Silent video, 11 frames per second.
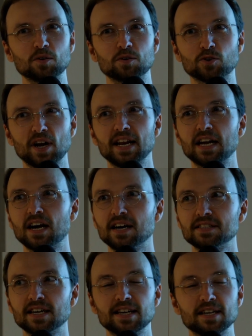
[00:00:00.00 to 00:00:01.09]
creating
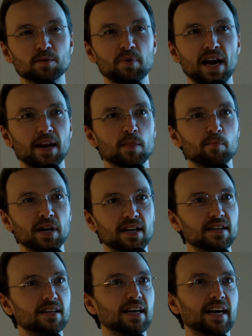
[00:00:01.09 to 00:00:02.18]
content is a pain in the butt,
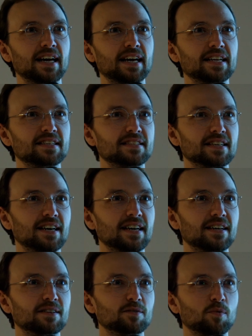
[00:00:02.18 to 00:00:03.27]
and
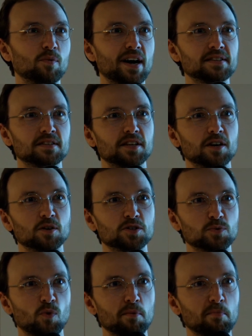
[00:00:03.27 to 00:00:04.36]
why isn't there
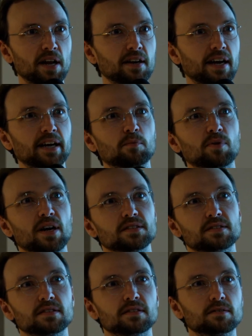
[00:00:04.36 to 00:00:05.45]
just one button I can
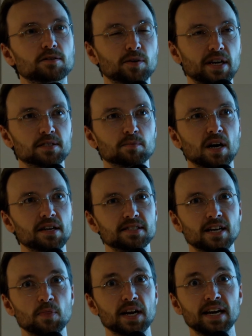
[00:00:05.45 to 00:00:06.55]
press to create some
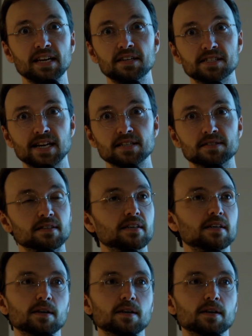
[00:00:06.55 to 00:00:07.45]
content that I need to test